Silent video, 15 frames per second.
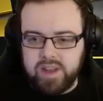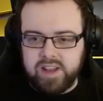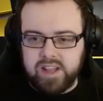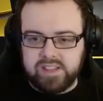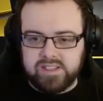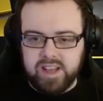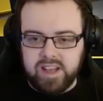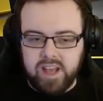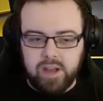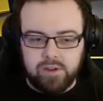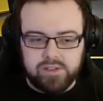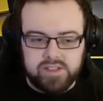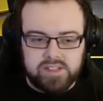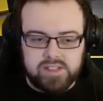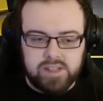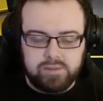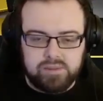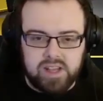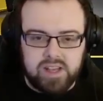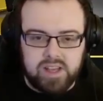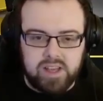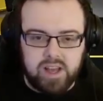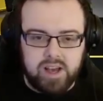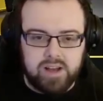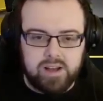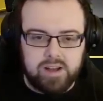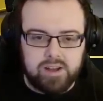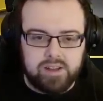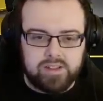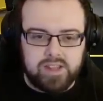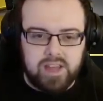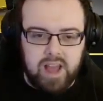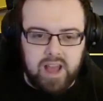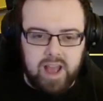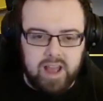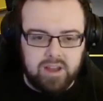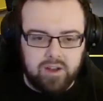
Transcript: Binned it. It also seems like the